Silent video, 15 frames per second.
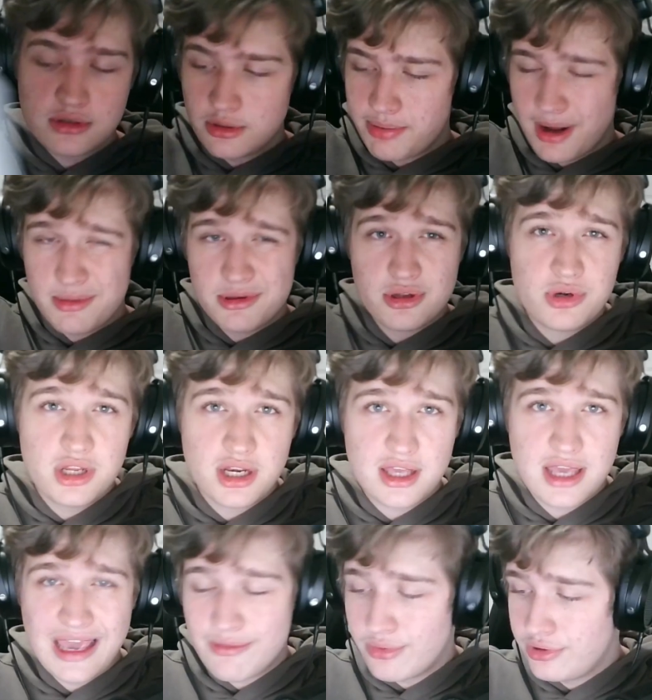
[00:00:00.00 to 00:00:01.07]
You probably don't need a
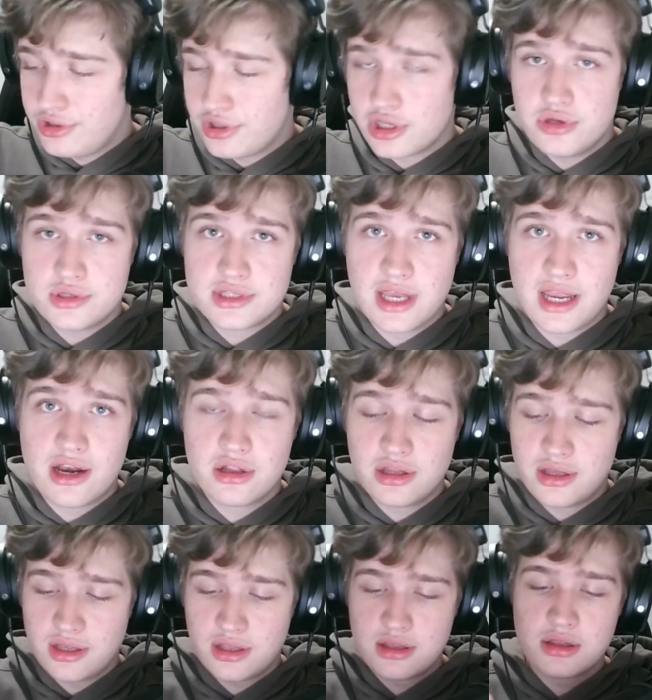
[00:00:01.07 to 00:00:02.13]
cable. You can use the
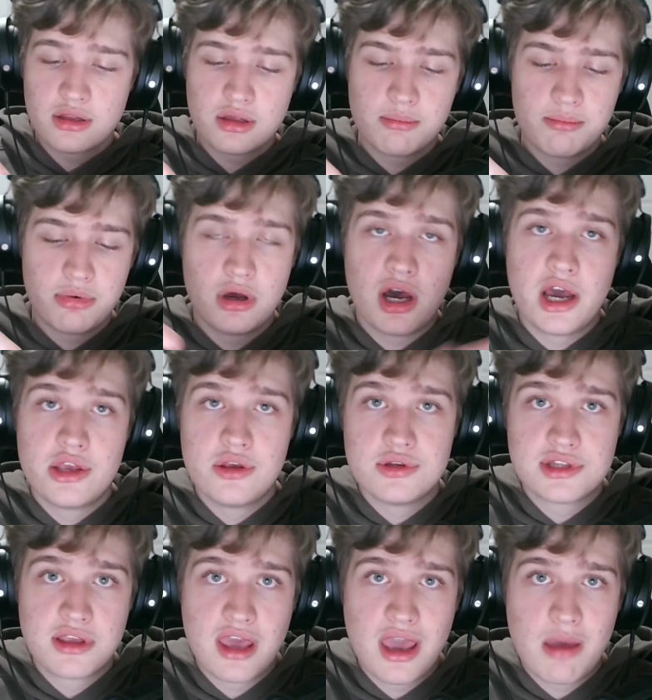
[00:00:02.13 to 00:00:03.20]
AirLink, but I use
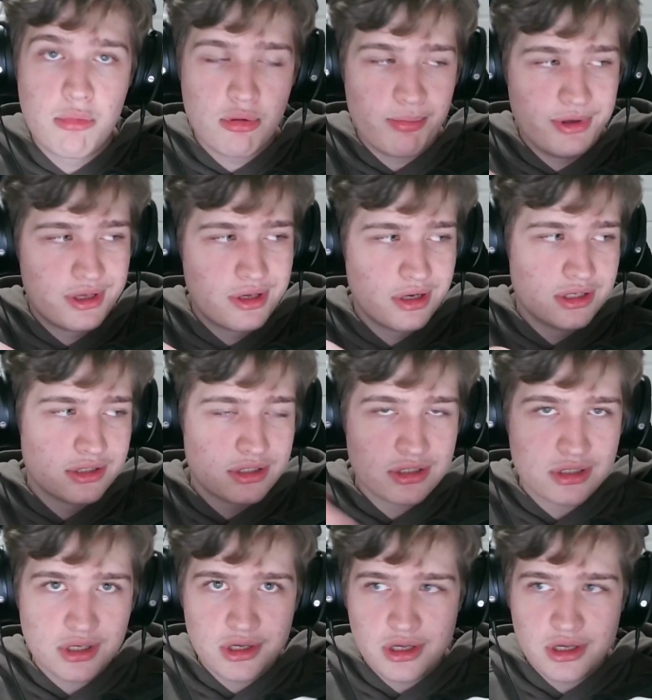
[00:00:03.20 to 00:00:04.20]
the cable because,